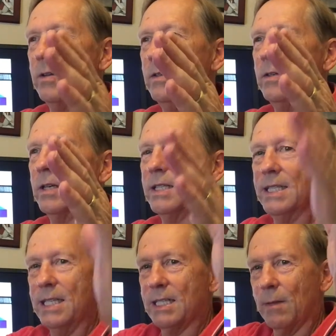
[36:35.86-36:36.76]
you can
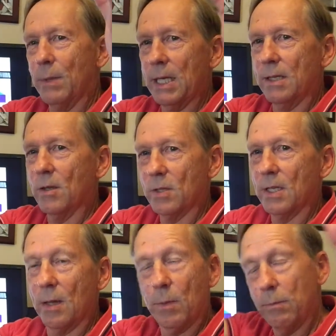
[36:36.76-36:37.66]
see something in those
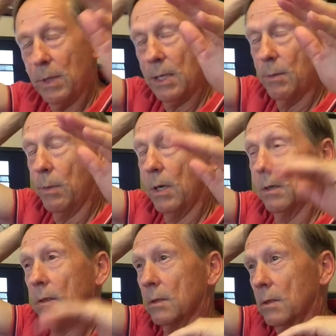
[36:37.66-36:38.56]
dust
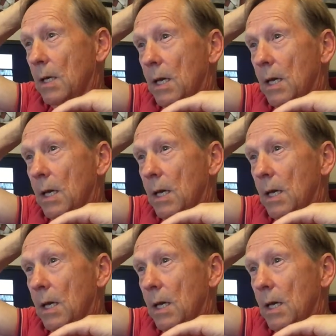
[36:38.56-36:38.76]
particles,